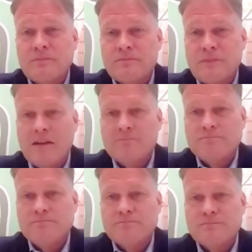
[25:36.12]
Yeah.
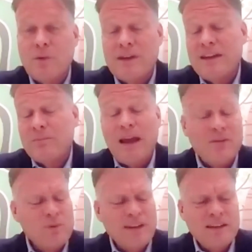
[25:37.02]
But we
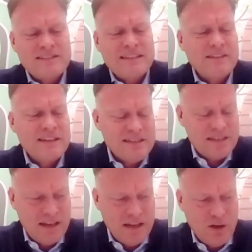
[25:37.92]
didn't see this
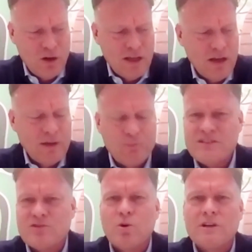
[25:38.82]
earlier, but we
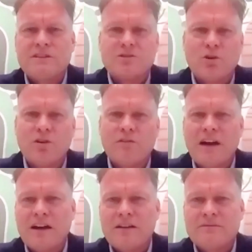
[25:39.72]
saw it sort of
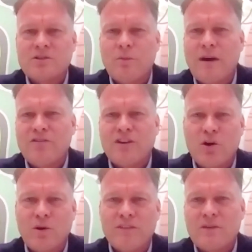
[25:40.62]
a month
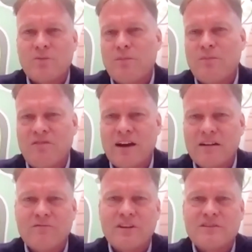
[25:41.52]
ago, and then we
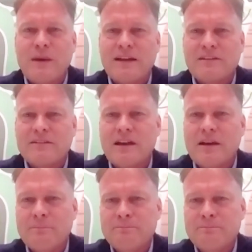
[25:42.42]
filed for this patent. Yeah.